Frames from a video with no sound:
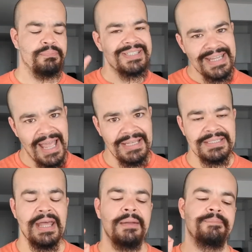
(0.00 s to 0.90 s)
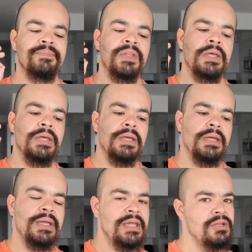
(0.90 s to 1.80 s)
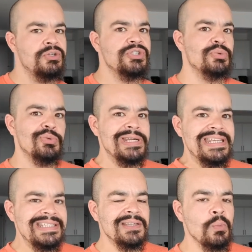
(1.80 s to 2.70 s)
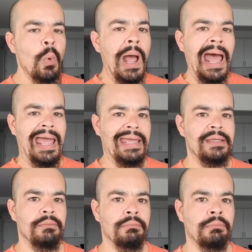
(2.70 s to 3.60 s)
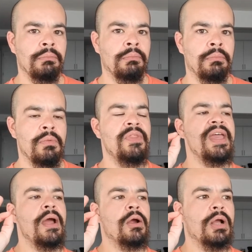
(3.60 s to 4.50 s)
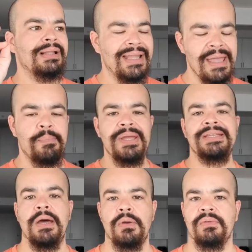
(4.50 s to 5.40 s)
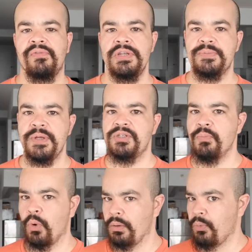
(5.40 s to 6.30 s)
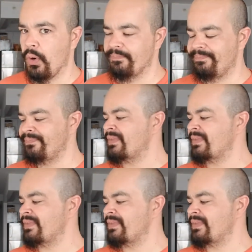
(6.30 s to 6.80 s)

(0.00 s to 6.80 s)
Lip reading: besides that, here's the reason why they are clamping down on free speech more and more.